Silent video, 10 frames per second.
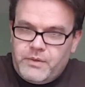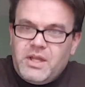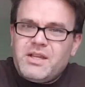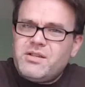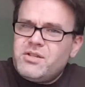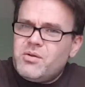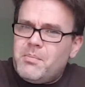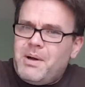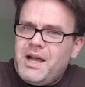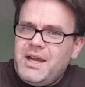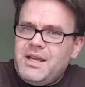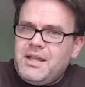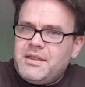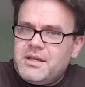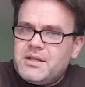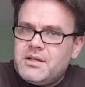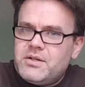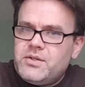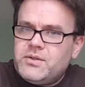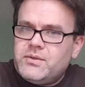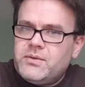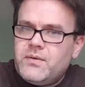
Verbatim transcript: Oh, there's also a piney thing there too.